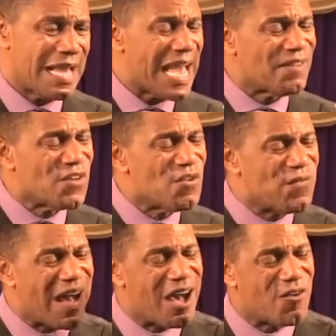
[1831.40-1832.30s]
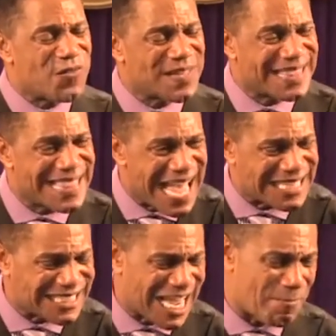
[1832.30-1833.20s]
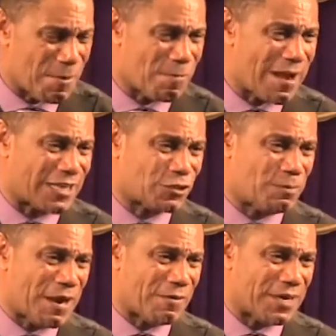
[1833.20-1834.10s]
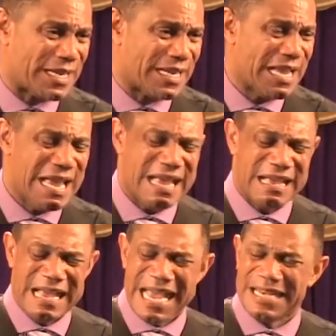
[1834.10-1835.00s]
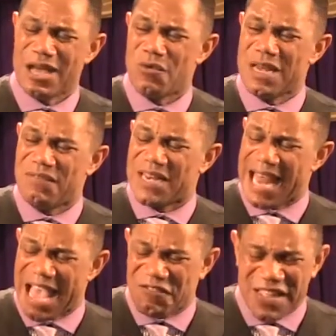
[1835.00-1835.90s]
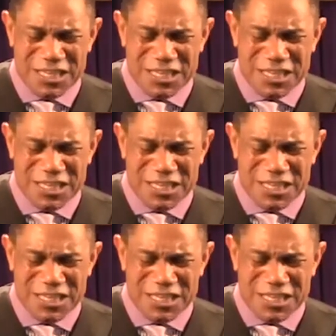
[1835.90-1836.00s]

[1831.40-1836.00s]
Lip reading: And if you fall for that type of prosperity and don't live a life